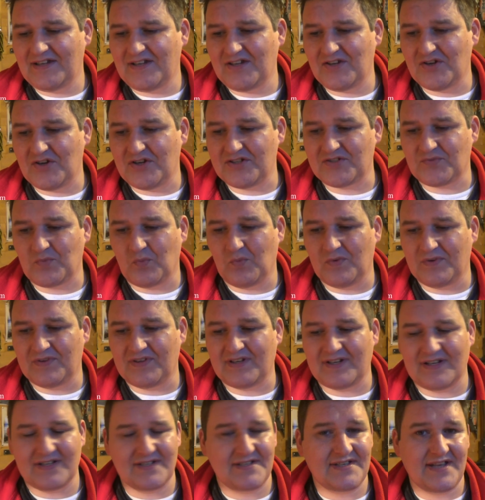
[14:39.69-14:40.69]
you know, it's,
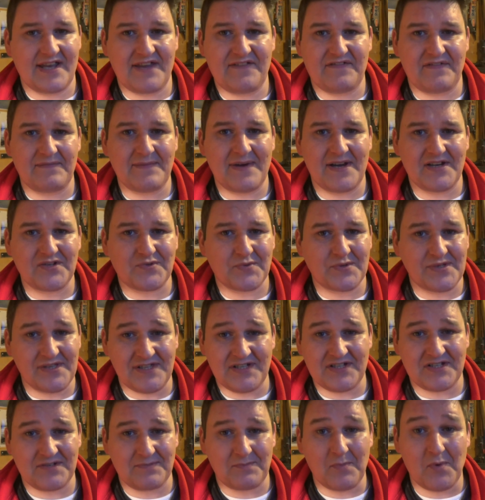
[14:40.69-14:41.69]
aside from that, it's one of
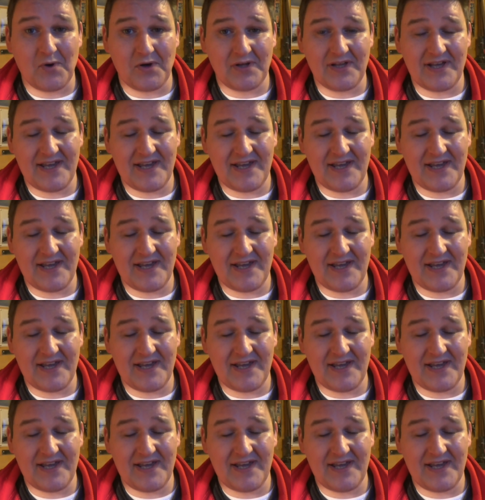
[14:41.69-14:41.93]
the small,